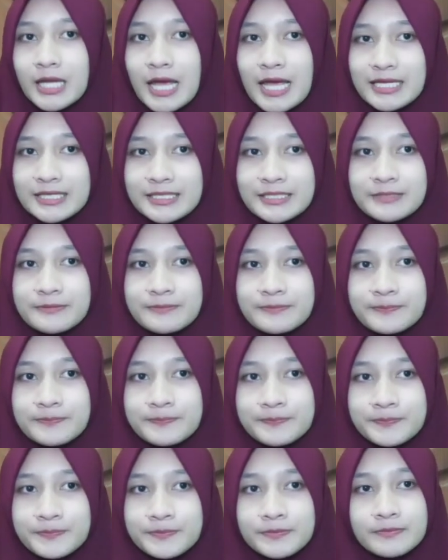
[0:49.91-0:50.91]
ID.
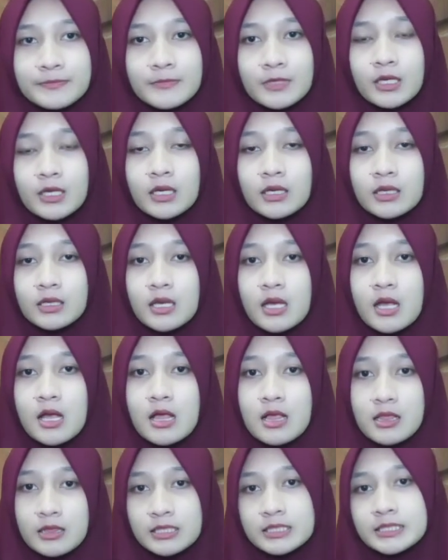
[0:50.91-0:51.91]

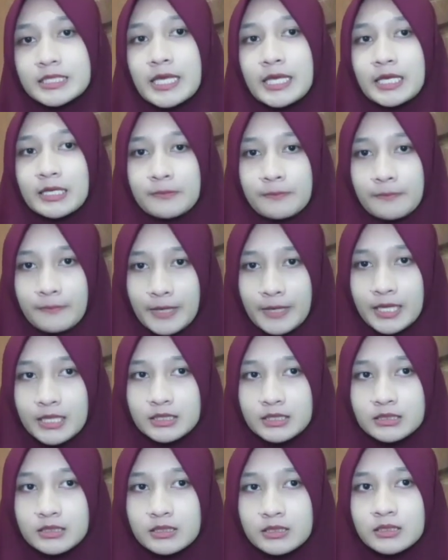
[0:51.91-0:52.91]
The second
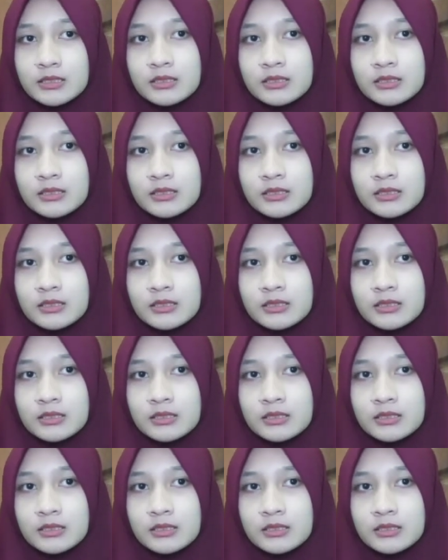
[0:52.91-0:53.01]
page,